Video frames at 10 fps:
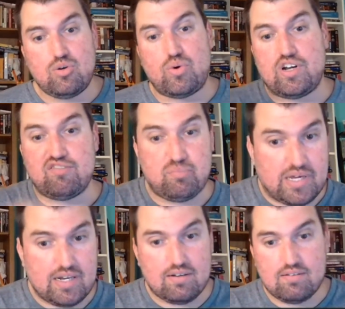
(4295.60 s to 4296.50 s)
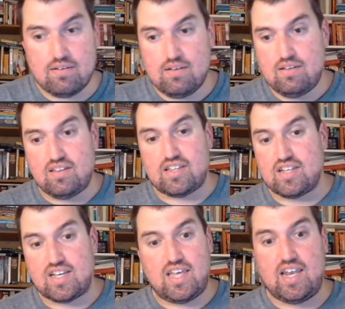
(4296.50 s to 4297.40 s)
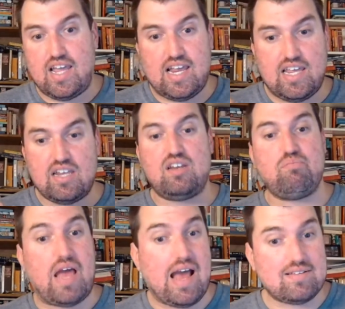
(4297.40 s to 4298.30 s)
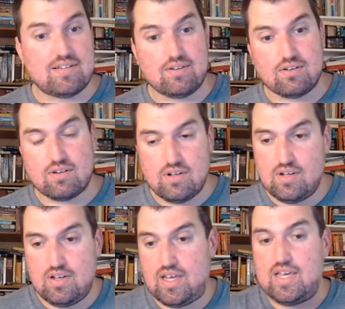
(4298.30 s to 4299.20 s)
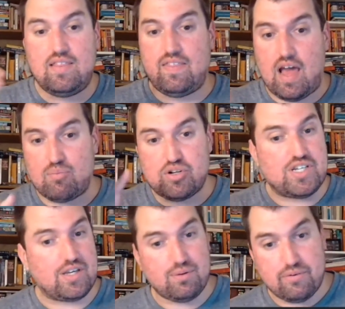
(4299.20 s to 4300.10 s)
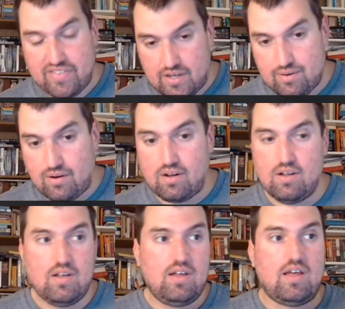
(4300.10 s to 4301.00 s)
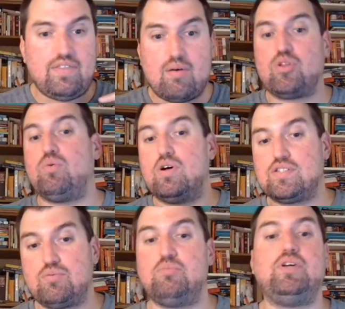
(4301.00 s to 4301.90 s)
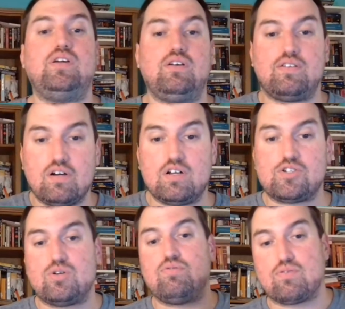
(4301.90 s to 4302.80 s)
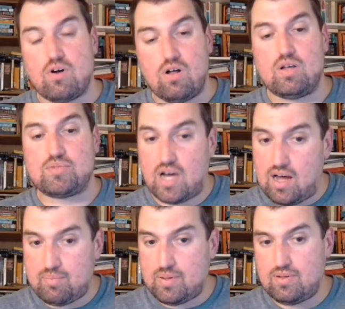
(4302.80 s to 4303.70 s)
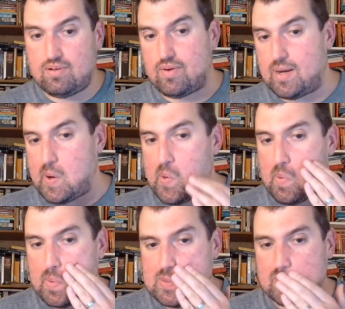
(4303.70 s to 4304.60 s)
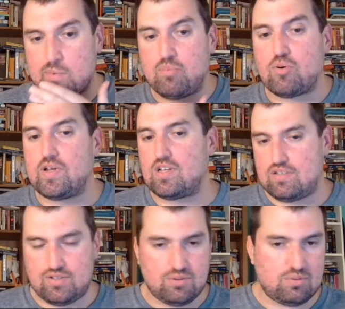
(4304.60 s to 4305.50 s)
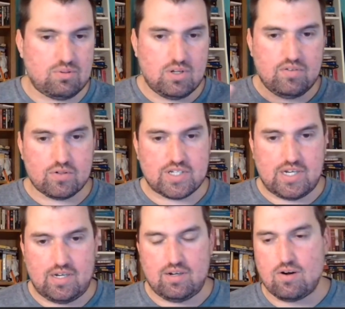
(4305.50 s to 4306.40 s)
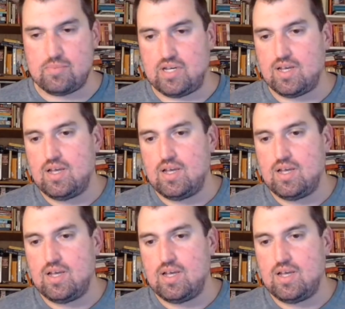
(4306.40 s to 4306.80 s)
would have been like the Canadian ambassador in that particular theater. And they were the ones who would be in touch overall up top, right? Still reporting to 1st Canadian Army.